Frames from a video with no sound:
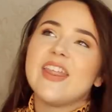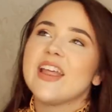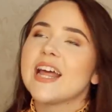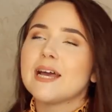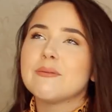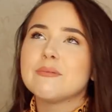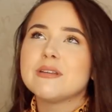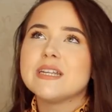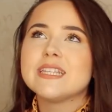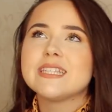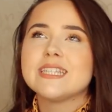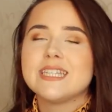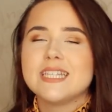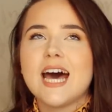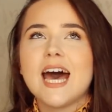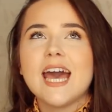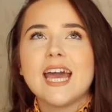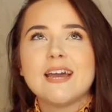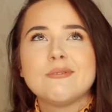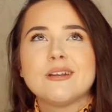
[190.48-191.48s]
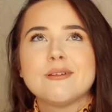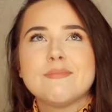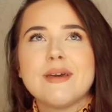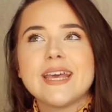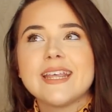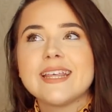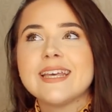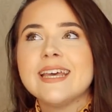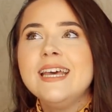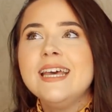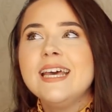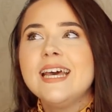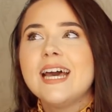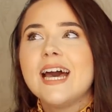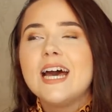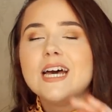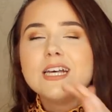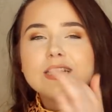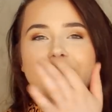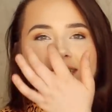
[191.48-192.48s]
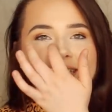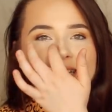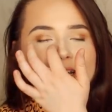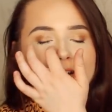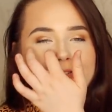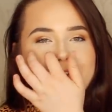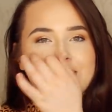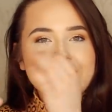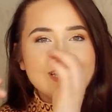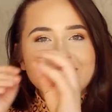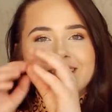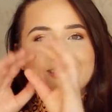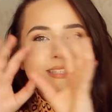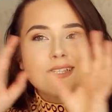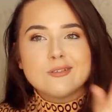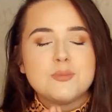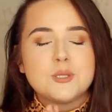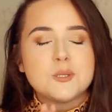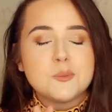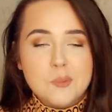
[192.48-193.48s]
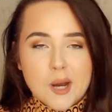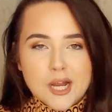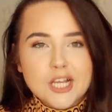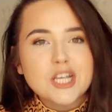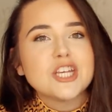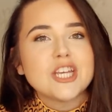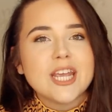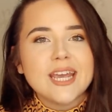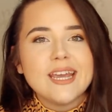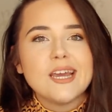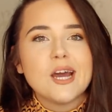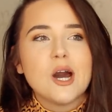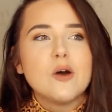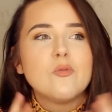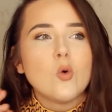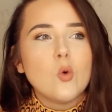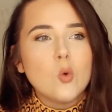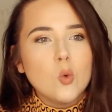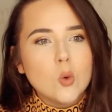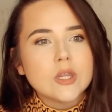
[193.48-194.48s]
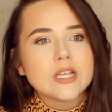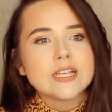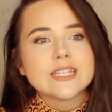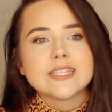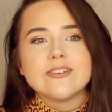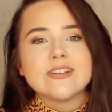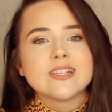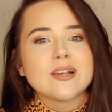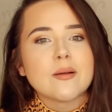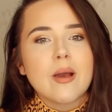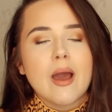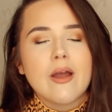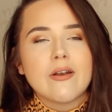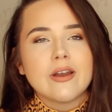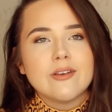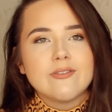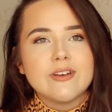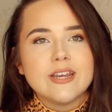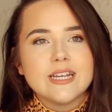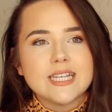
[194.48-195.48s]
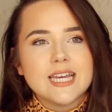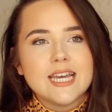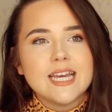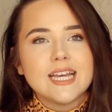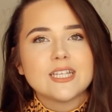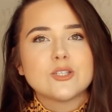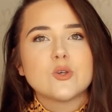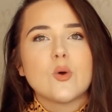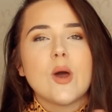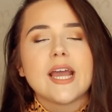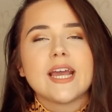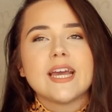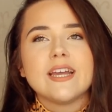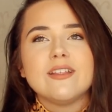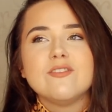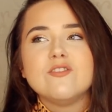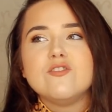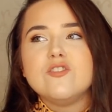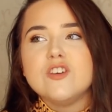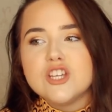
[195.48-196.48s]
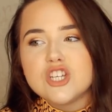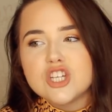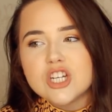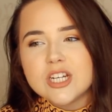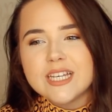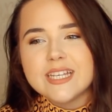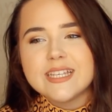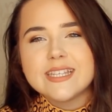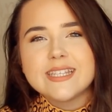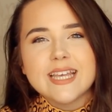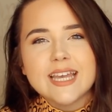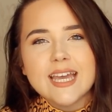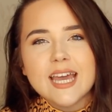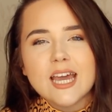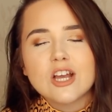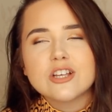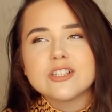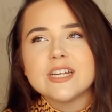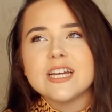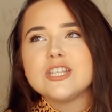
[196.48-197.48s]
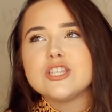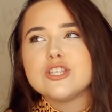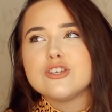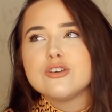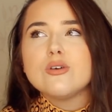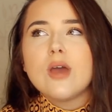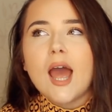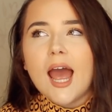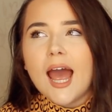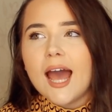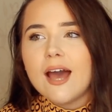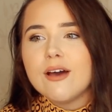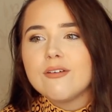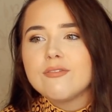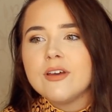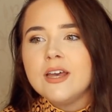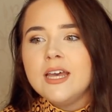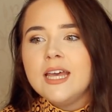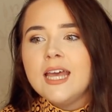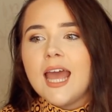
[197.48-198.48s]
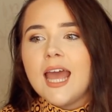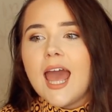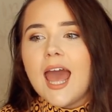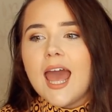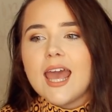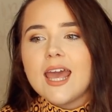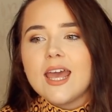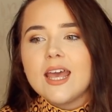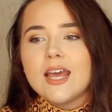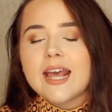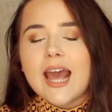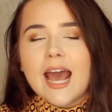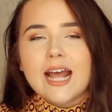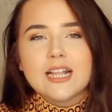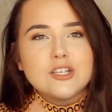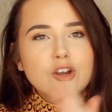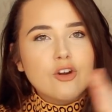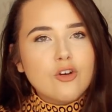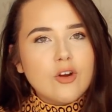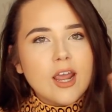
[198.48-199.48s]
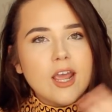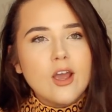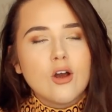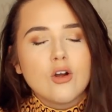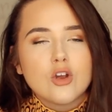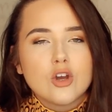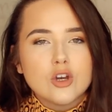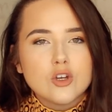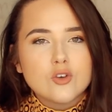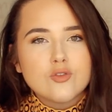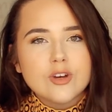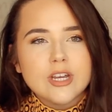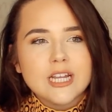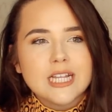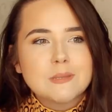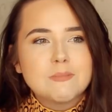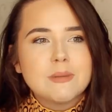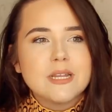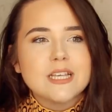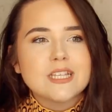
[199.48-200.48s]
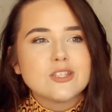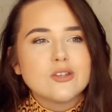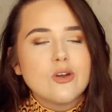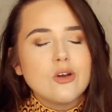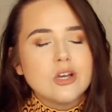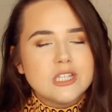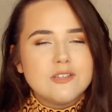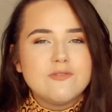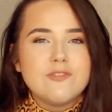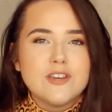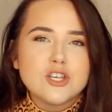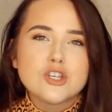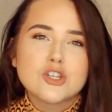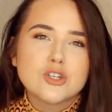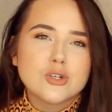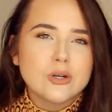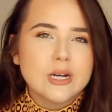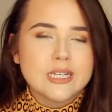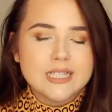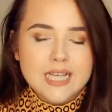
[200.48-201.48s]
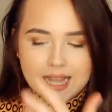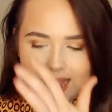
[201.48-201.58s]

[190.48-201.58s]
I think I'm gonna tonight. I'm gonna make a series spreadsheet of all the series I'm currently reading, so I can visually see it. Because I do have a category on Goodreads, but it's not as visual as